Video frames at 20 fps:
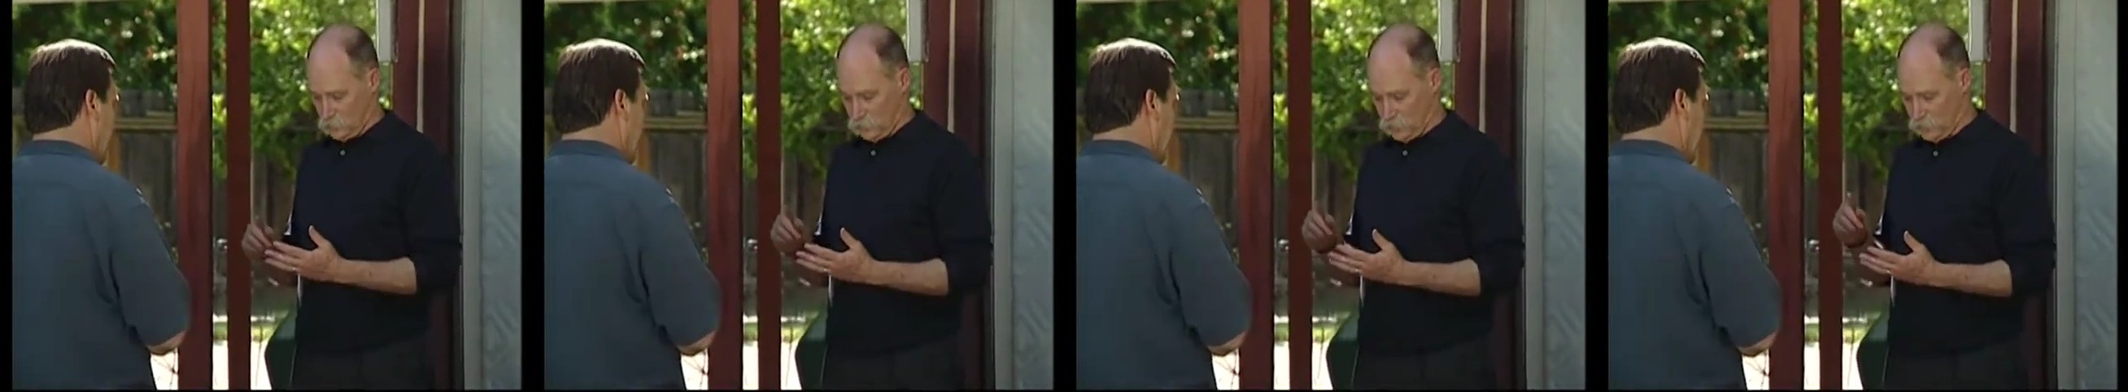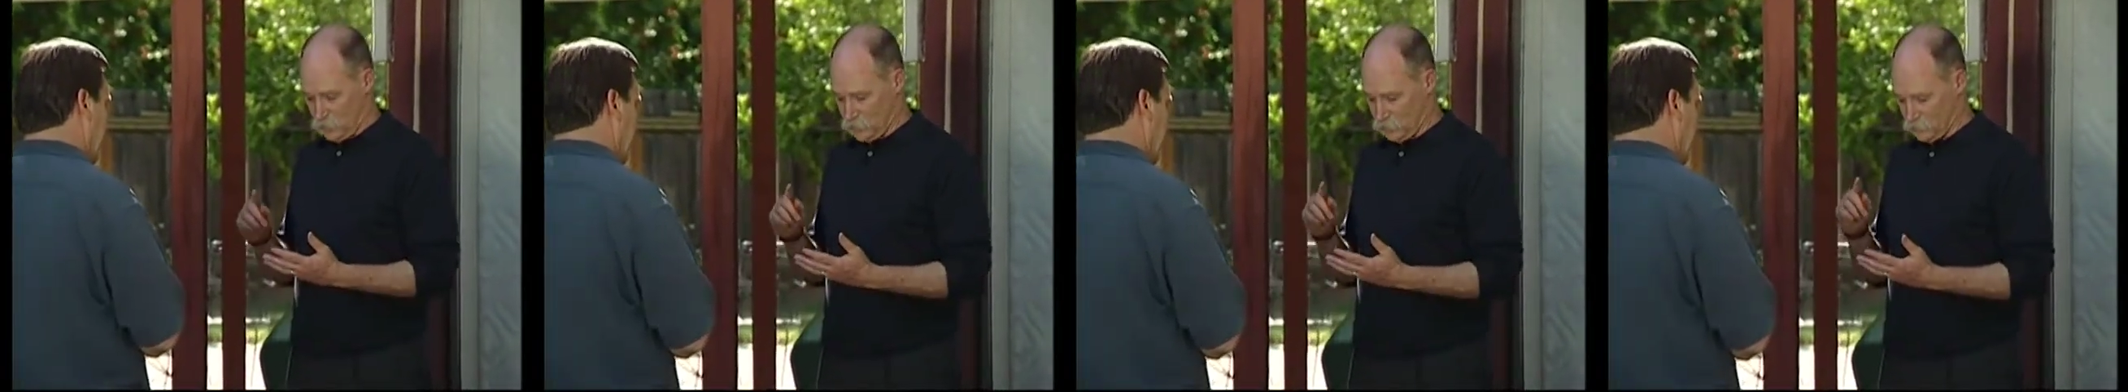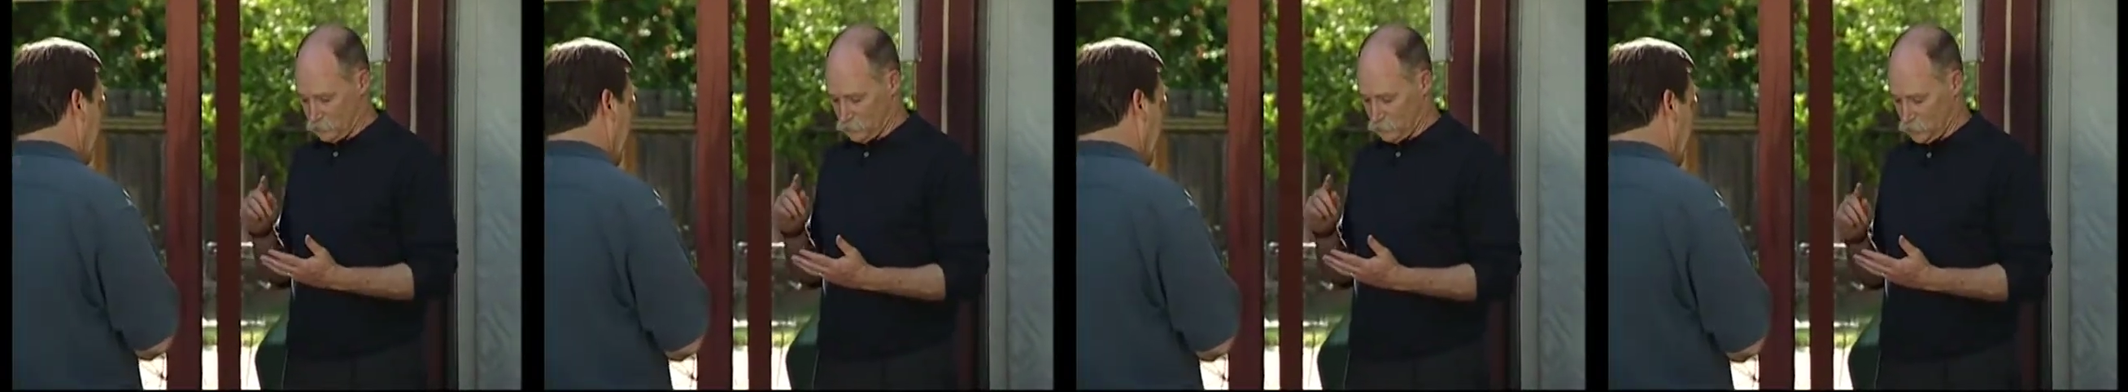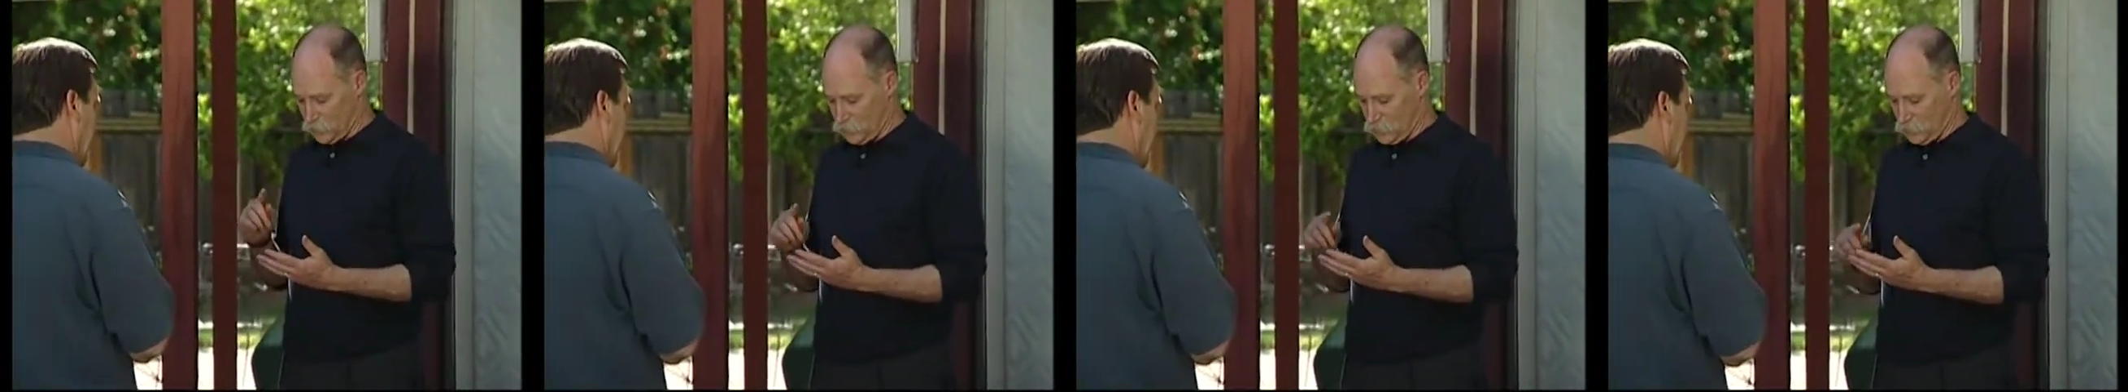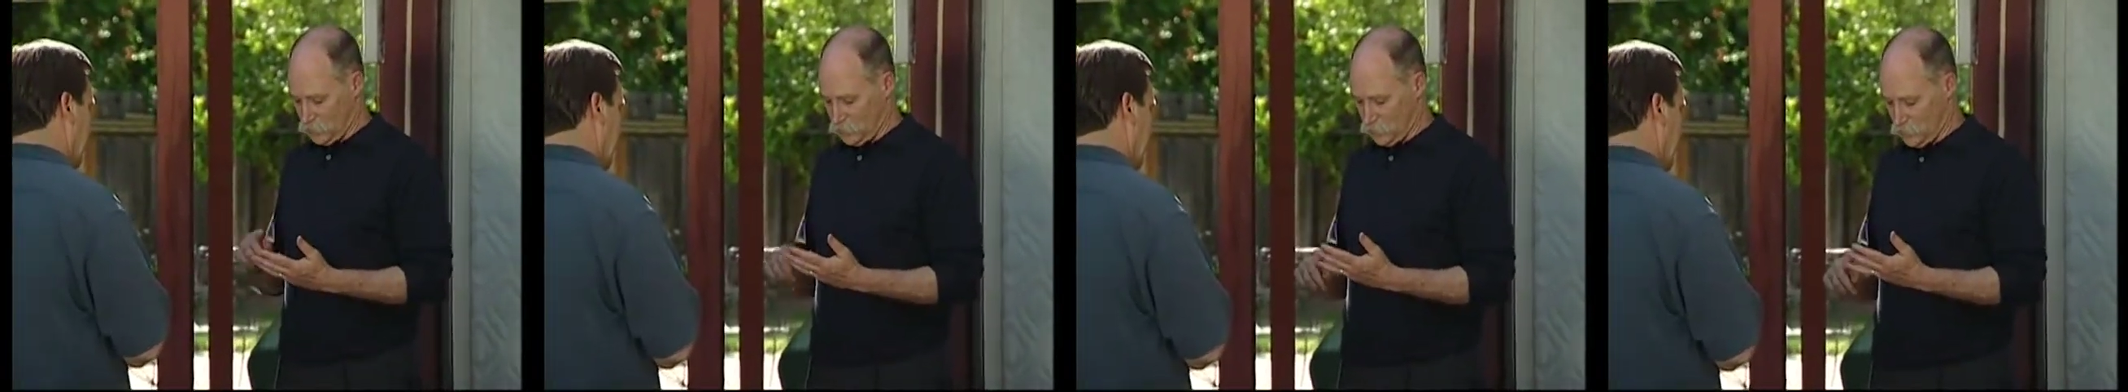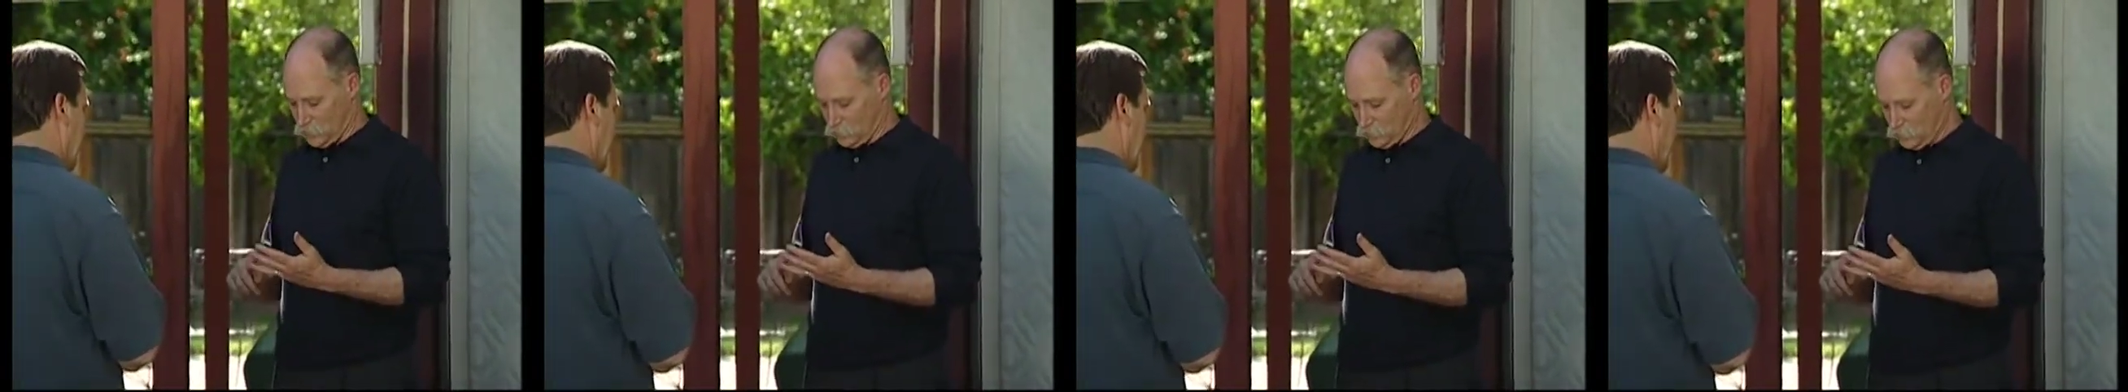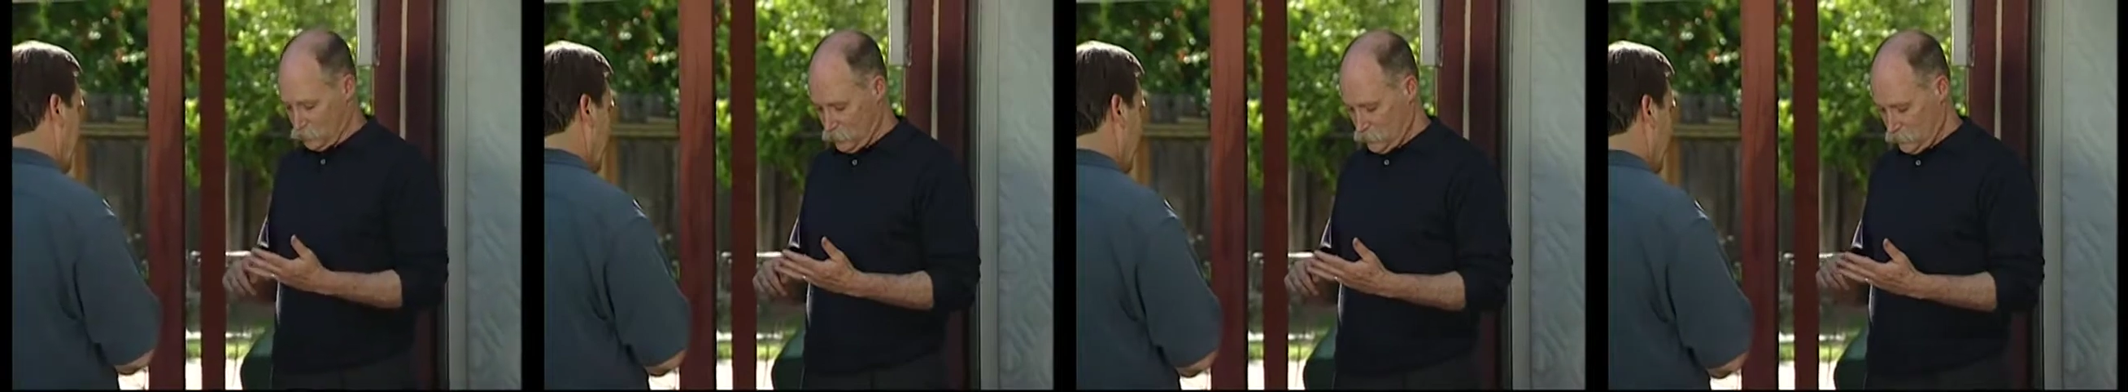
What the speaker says: You're taking a hit